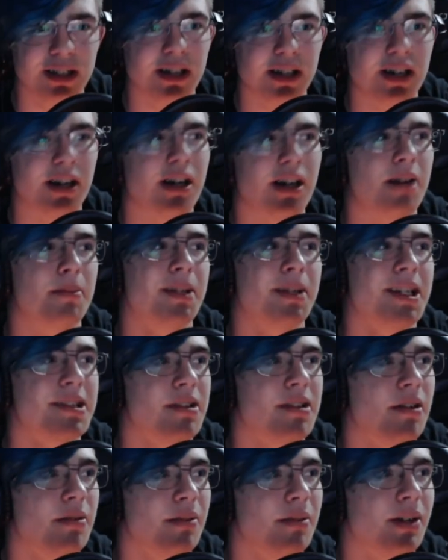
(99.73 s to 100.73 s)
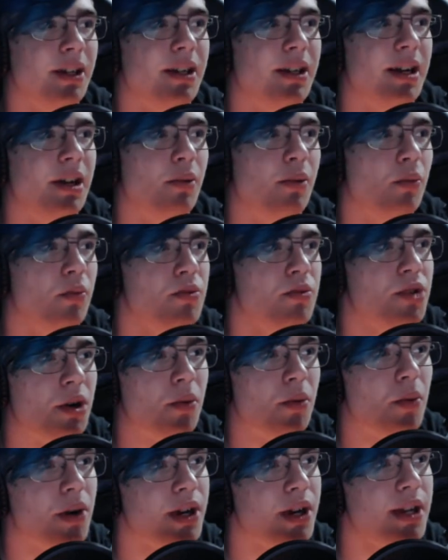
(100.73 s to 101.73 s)
But that's how I'm gonna kind of start
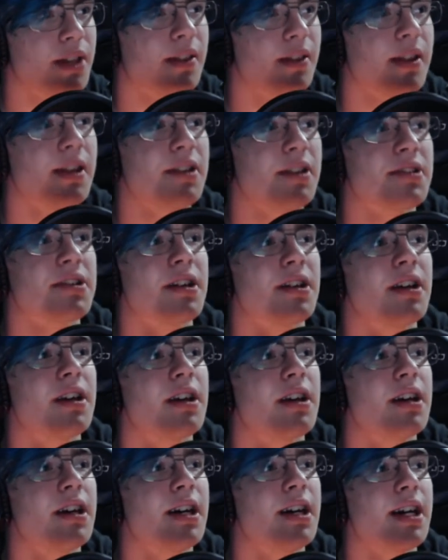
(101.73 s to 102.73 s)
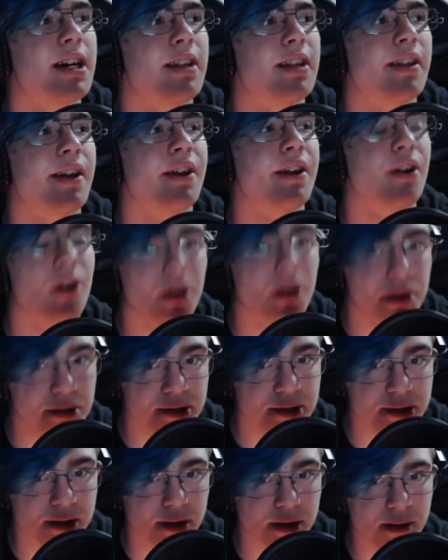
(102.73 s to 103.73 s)
working things. And then
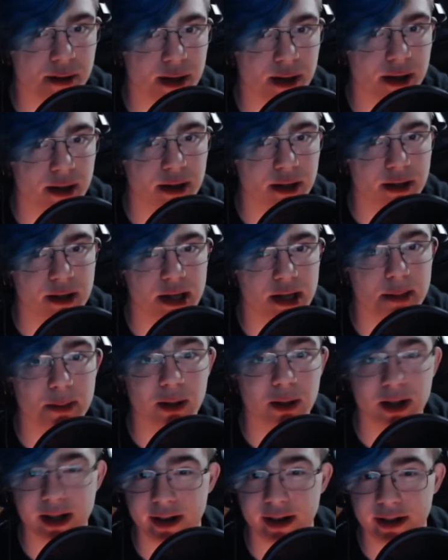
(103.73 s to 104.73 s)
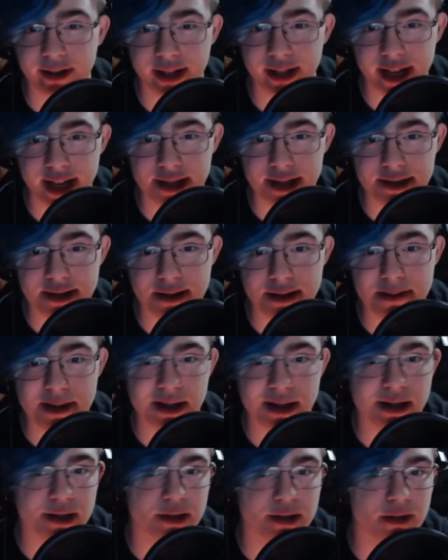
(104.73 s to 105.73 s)
also keep a lookout on the ante,
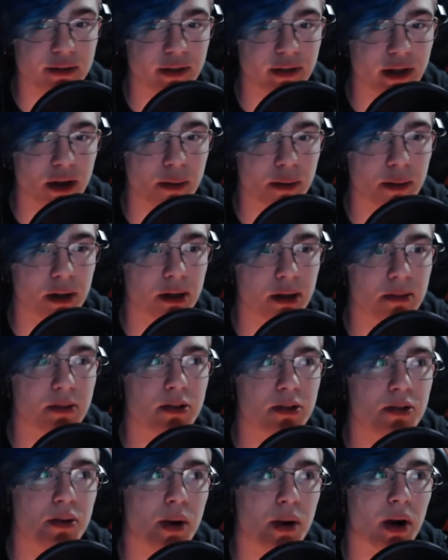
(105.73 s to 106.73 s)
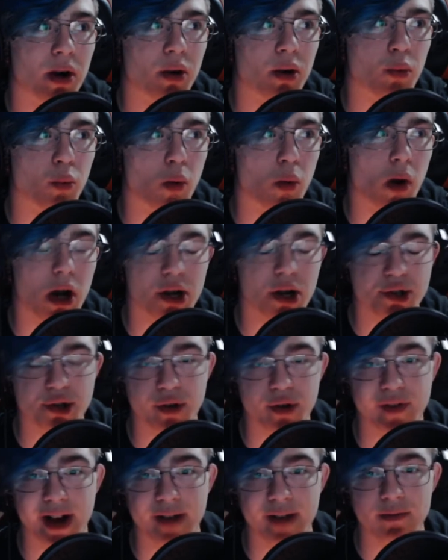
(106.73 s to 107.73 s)
because over there we're going to do our raw
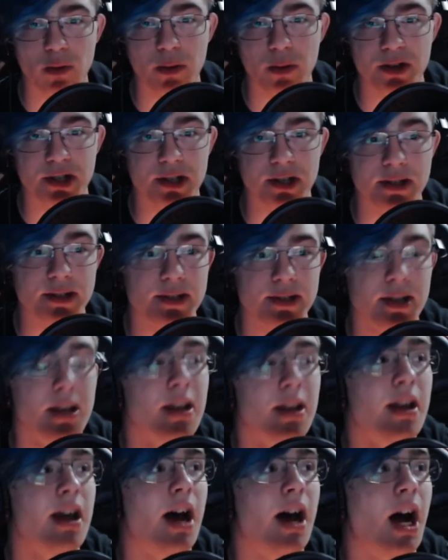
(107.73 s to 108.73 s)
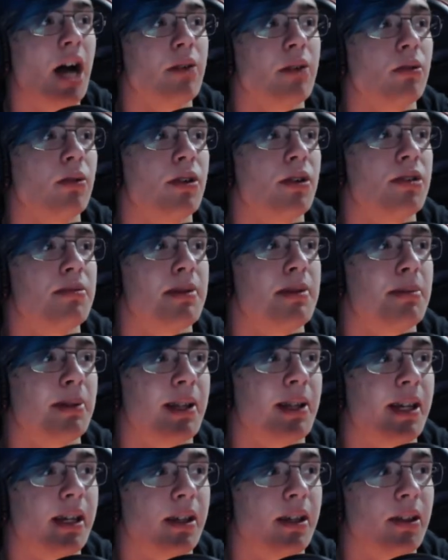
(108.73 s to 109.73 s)
survival, which is I'm going to be
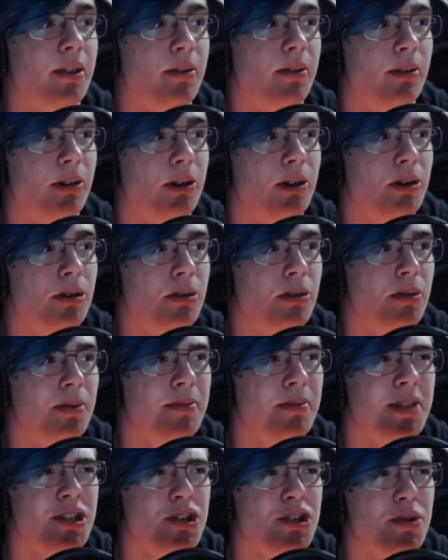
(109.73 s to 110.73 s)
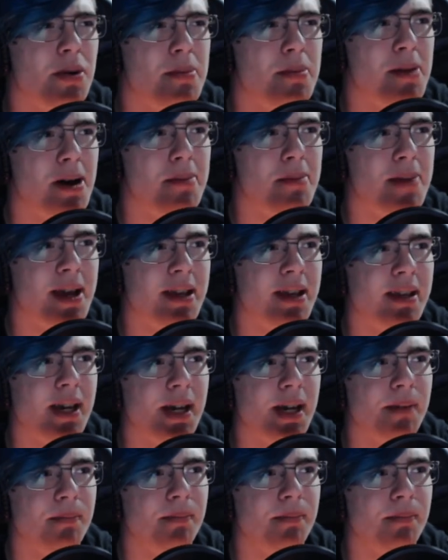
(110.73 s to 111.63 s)
playing through, I'm not sure what mod pack yet.